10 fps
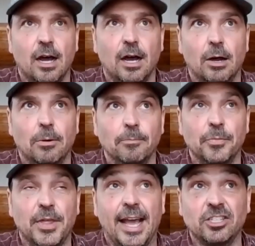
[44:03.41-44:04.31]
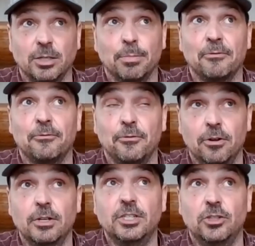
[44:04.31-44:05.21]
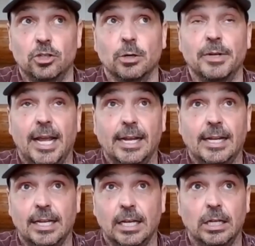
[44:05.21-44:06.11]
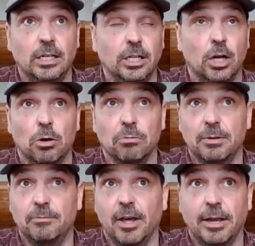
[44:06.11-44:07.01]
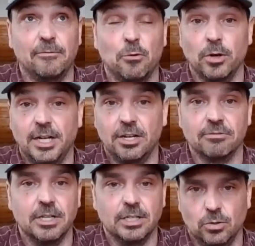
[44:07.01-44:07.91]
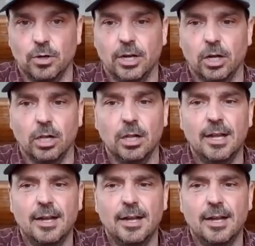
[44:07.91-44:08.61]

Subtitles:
They actually prefer to germinate in, like 40-degree soil.